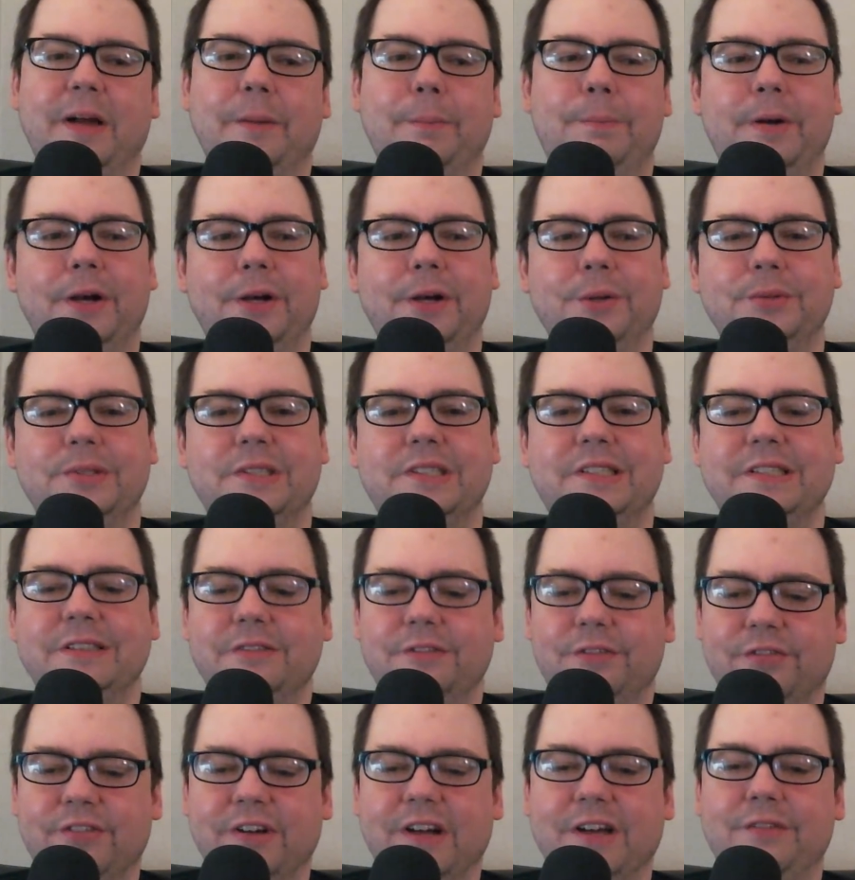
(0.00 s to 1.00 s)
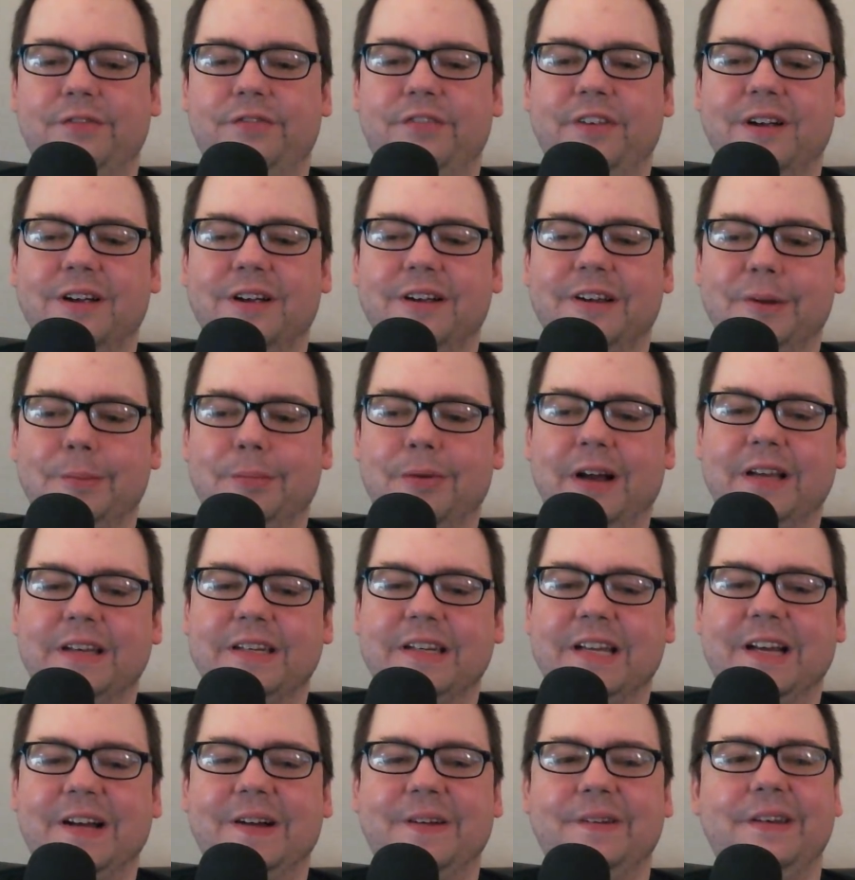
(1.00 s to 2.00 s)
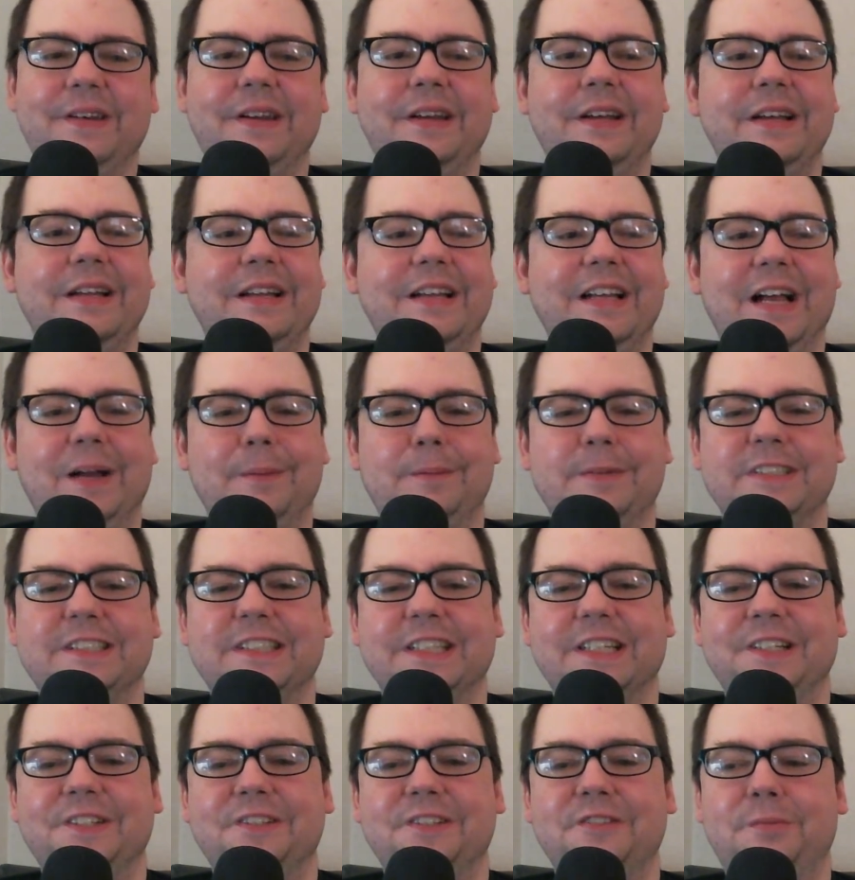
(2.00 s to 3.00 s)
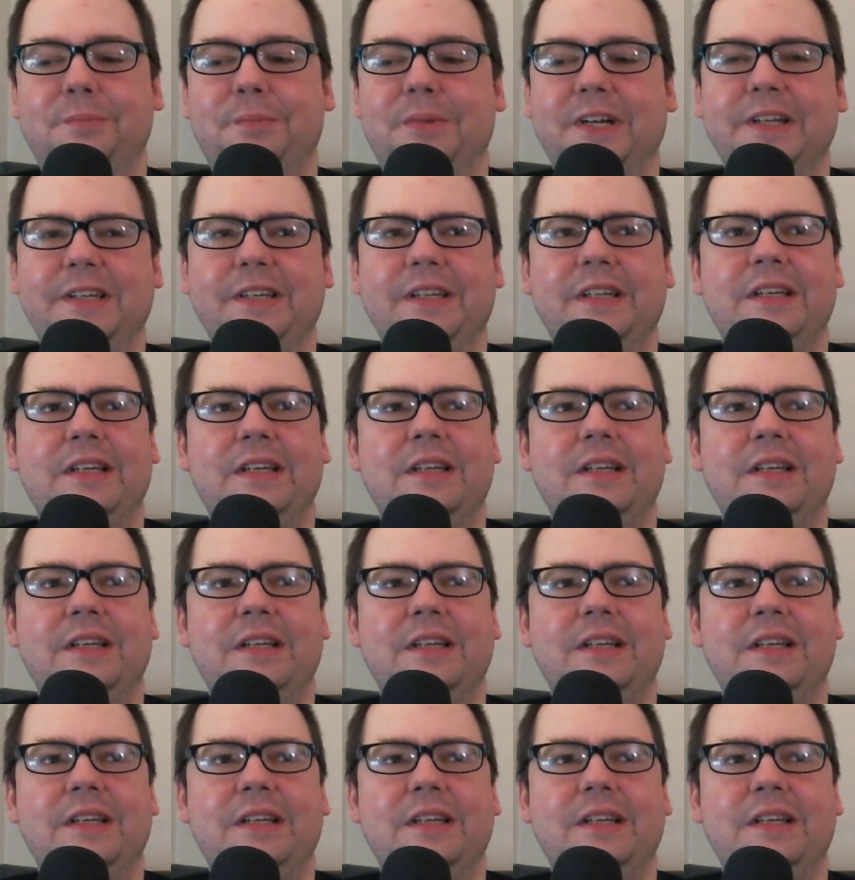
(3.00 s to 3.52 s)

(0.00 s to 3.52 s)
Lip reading: post Fred Fury breakdown episode, but